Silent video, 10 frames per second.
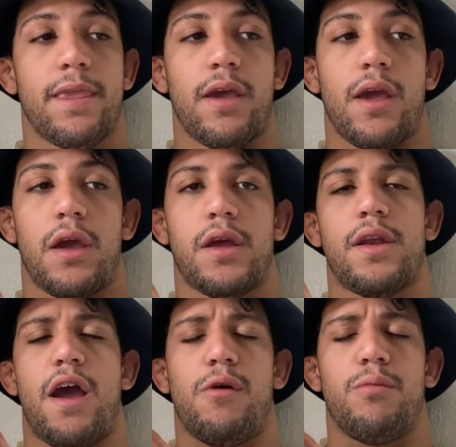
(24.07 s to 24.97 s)

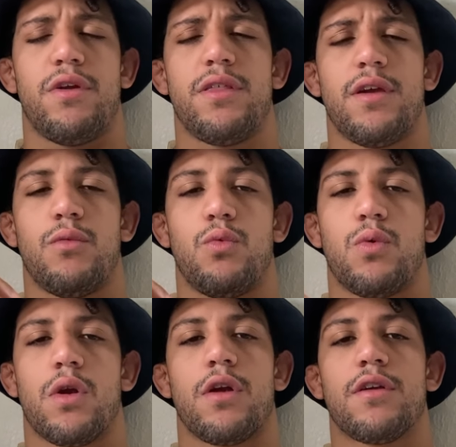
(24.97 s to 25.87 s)
And how breathing
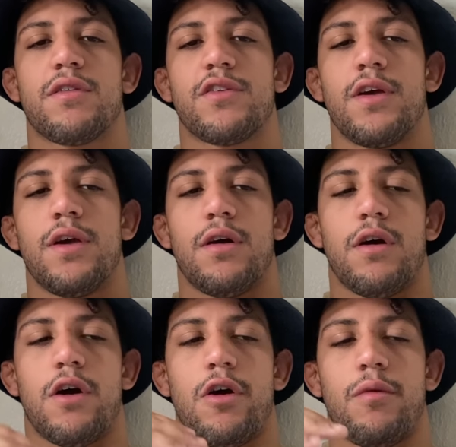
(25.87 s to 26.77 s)
works
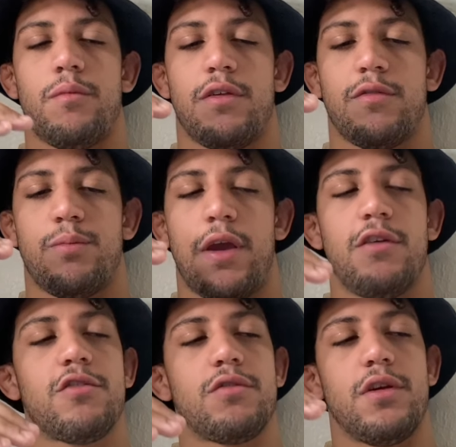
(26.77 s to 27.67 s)
is
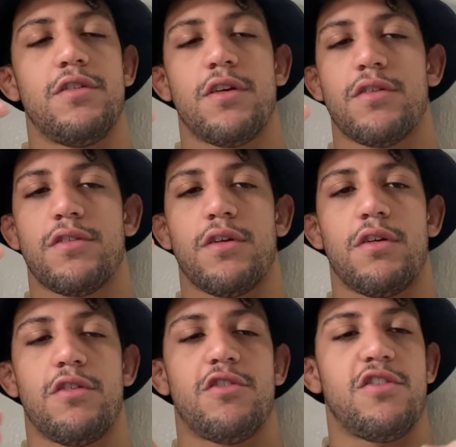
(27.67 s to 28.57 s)
basically just
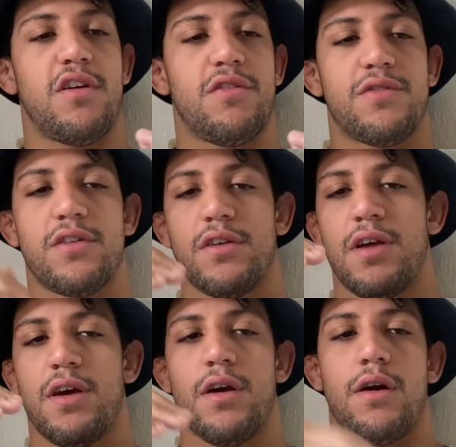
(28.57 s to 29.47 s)
a shift
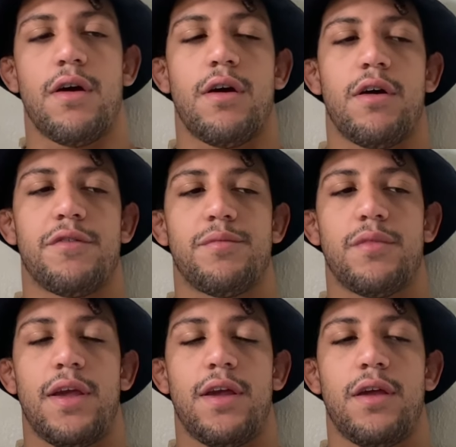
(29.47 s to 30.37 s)

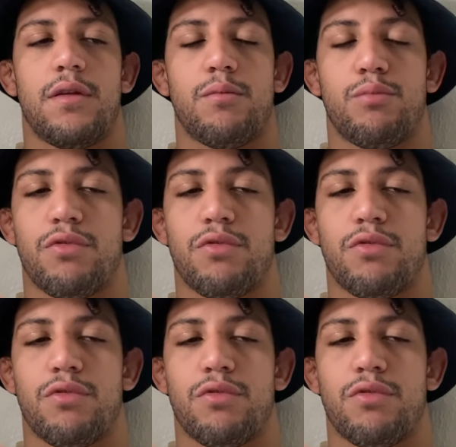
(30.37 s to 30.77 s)
in